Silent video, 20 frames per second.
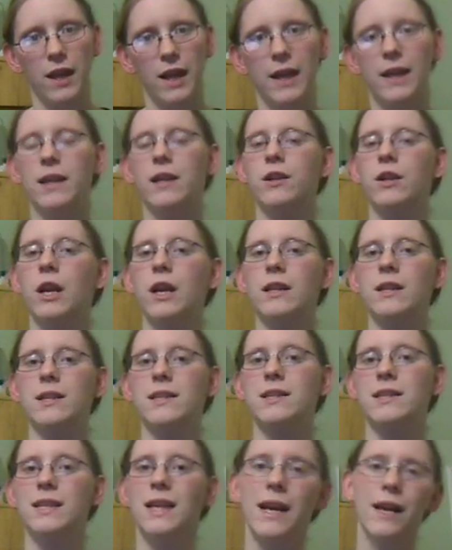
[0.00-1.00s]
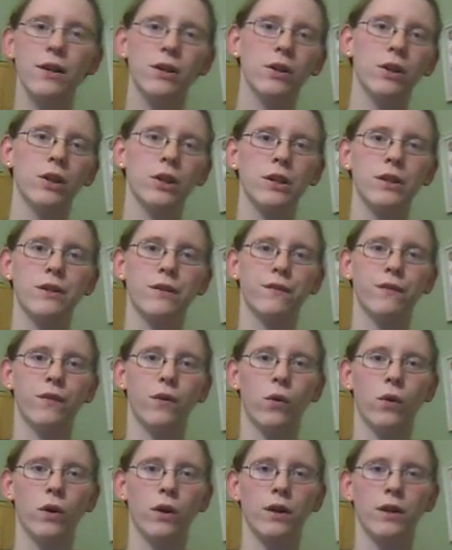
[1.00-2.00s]
And they're not the standards
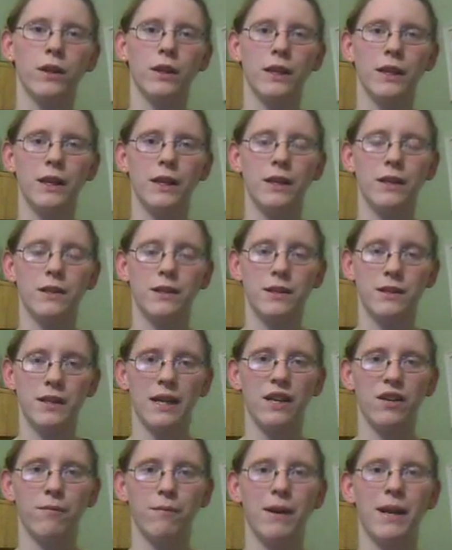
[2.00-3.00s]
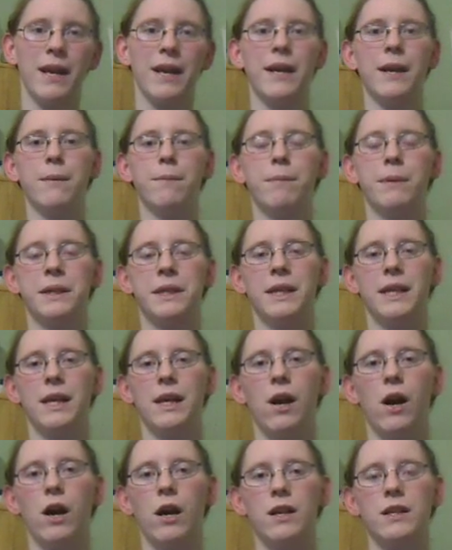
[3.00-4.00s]
for the State of Maine, but
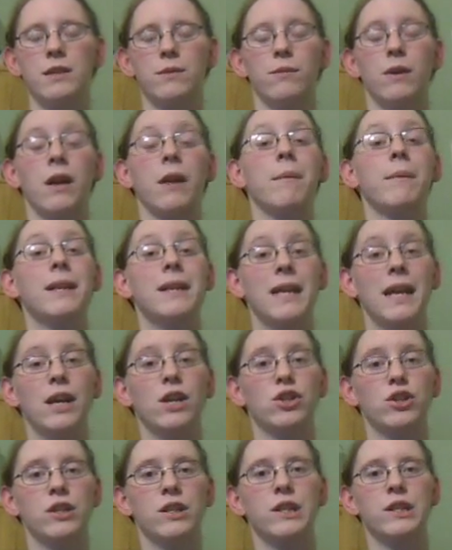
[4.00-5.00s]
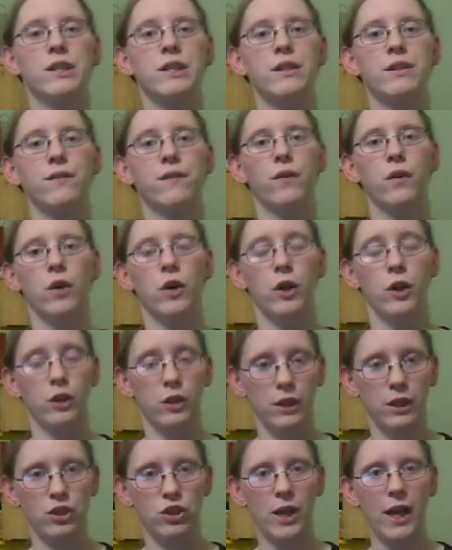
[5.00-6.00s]
they are some recommendations for
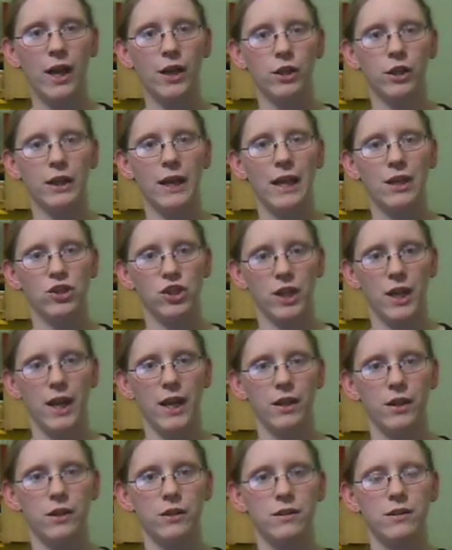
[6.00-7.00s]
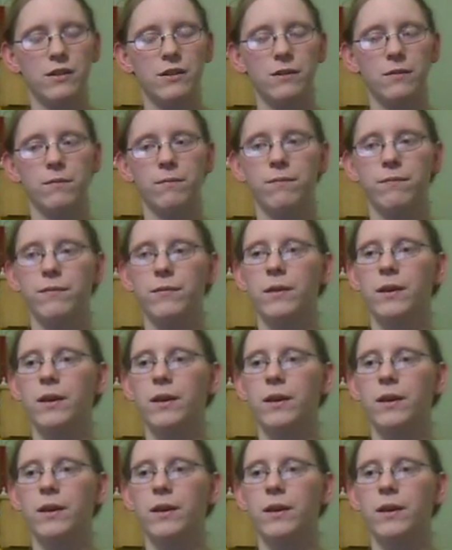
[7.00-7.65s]
early childhood educators.